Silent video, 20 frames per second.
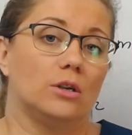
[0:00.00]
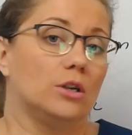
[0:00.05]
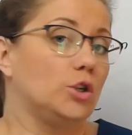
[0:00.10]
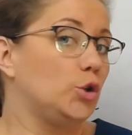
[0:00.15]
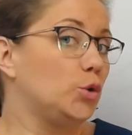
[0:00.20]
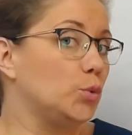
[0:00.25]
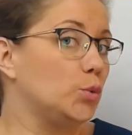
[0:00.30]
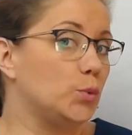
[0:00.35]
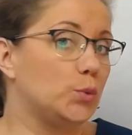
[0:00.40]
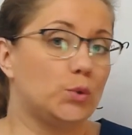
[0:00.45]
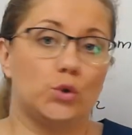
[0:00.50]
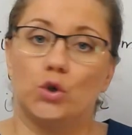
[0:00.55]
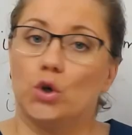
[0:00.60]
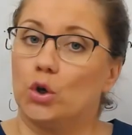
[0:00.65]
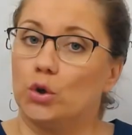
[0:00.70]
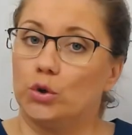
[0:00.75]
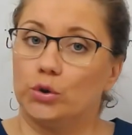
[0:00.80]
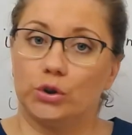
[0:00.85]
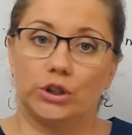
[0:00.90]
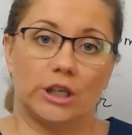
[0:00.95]
You
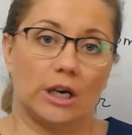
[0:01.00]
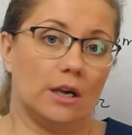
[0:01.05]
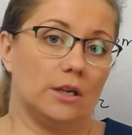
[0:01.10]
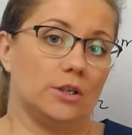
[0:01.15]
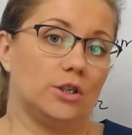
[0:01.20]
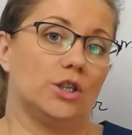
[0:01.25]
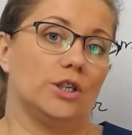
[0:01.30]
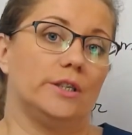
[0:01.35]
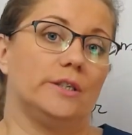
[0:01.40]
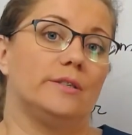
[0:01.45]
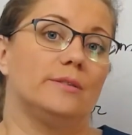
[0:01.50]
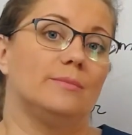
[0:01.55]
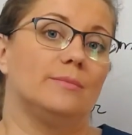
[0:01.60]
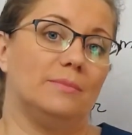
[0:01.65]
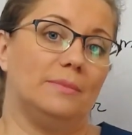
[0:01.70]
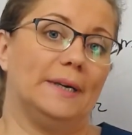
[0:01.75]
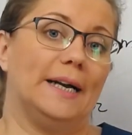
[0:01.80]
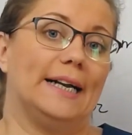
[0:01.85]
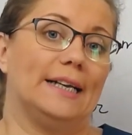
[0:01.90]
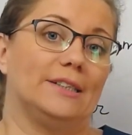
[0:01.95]
don't touch it,
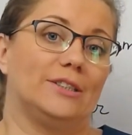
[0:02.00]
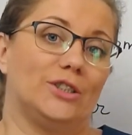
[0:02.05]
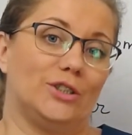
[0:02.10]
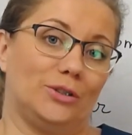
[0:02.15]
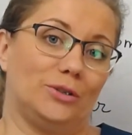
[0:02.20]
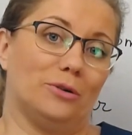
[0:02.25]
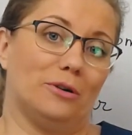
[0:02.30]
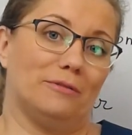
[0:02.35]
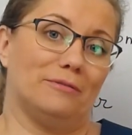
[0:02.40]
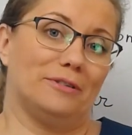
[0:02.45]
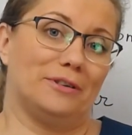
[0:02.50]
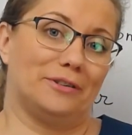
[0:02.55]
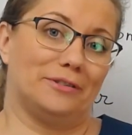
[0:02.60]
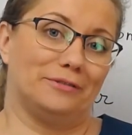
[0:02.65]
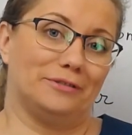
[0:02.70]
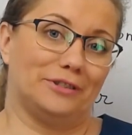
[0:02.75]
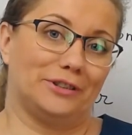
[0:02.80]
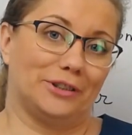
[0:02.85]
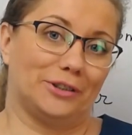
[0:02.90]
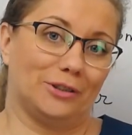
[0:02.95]
but you're very,
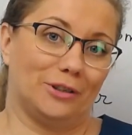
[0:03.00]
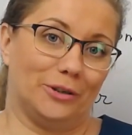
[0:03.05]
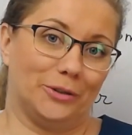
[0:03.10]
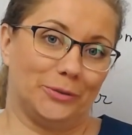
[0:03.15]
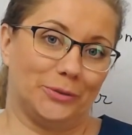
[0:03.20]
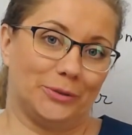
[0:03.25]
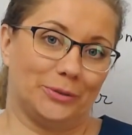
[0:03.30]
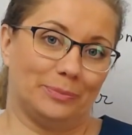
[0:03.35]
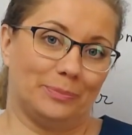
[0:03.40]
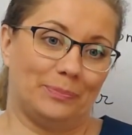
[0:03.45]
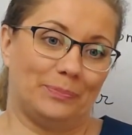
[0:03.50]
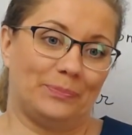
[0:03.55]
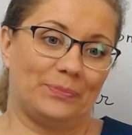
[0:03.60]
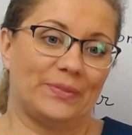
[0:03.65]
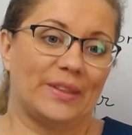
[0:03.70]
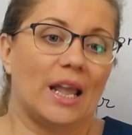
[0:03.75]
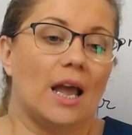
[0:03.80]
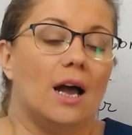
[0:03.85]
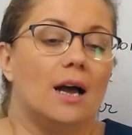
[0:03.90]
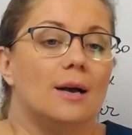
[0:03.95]
very close.
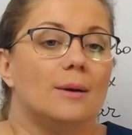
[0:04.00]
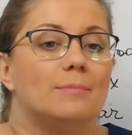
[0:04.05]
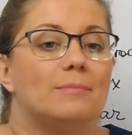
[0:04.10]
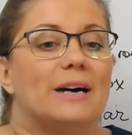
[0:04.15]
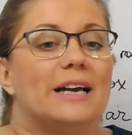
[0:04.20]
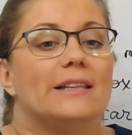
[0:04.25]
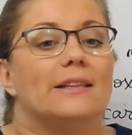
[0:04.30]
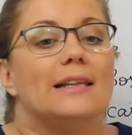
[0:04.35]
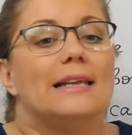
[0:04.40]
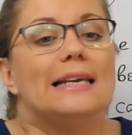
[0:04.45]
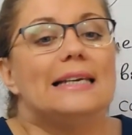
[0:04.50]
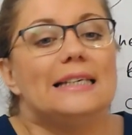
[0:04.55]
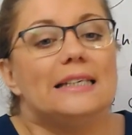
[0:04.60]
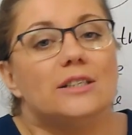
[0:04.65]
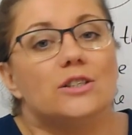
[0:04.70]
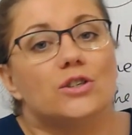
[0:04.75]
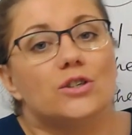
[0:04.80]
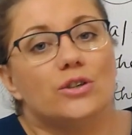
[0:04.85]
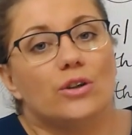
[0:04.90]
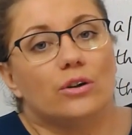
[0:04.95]
But
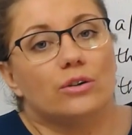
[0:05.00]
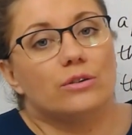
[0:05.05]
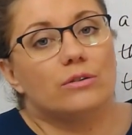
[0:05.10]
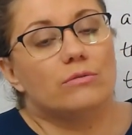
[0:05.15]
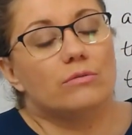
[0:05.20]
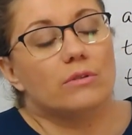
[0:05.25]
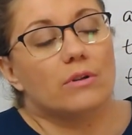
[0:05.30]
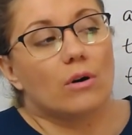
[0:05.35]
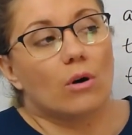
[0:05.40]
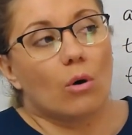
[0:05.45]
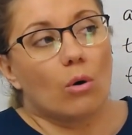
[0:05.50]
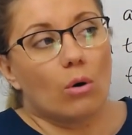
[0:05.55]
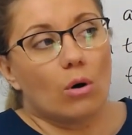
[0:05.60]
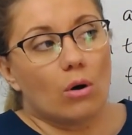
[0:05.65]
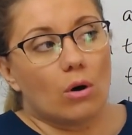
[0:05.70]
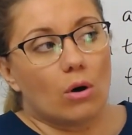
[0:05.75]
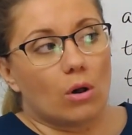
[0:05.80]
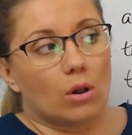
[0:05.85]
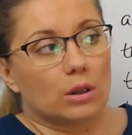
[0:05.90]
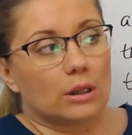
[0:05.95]
it's not
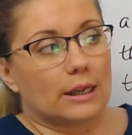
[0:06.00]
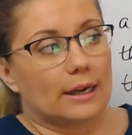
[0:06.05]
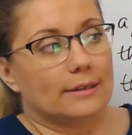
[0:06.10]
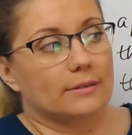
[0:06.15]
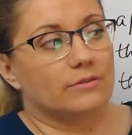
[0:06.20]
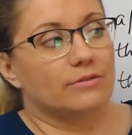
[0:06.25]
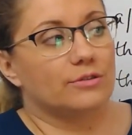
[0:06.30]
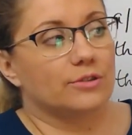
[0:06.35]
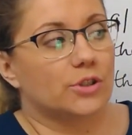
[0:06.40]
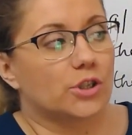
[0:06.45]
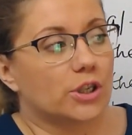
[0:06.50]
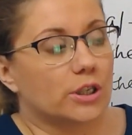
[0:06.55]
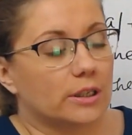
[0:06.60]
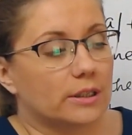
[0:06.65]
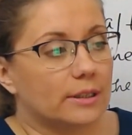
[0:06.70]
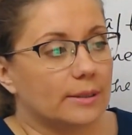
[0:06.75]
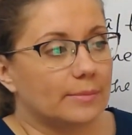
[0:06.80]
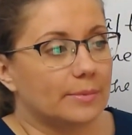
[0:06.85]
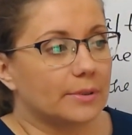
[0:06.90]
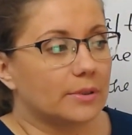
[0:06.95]
all,
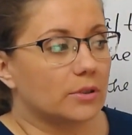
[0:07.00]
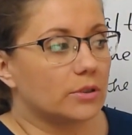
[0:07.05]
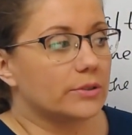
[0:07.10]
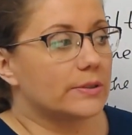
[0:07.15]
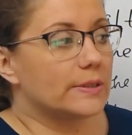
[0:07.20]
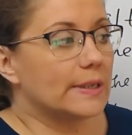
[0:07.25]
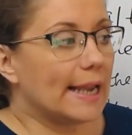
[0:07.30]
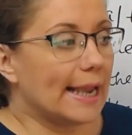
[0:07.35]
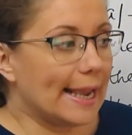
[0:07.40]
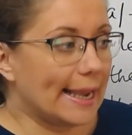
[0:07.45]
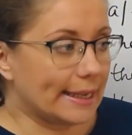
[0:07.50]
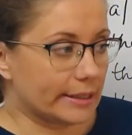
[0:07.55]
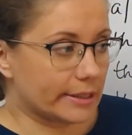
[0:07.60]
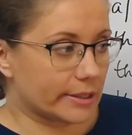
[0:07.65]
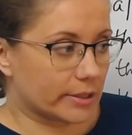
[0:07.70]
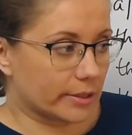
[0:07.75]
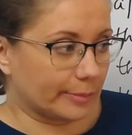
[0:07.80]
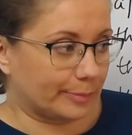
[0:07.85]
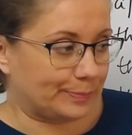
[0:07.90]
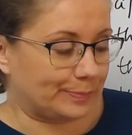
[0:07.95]
unfortunately, because
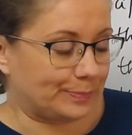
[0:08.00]
at